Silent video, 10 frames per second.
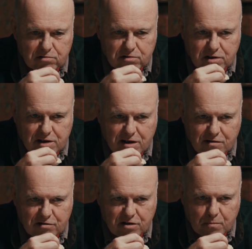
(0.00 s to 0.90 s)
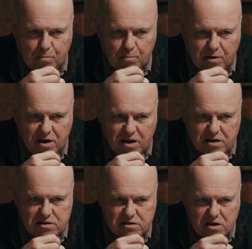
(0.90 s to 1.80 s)
4 people dressed
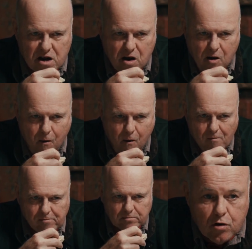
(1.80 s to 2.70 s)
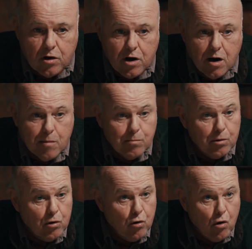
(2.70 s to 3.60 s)
like her, along with Boy and
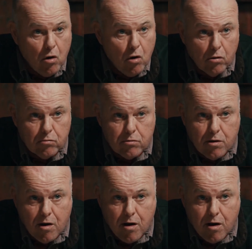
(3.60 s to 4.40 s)
Patrick reaching the